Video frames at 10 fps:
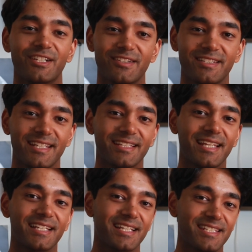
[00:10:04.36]
interesting,
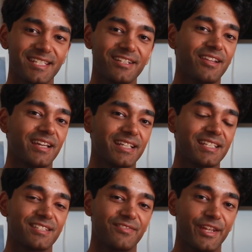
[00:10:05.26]
then consider liking
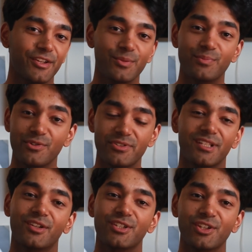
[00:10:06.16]
this video to
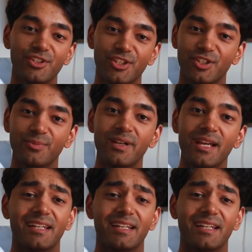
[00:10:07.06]
boost it on YouTube,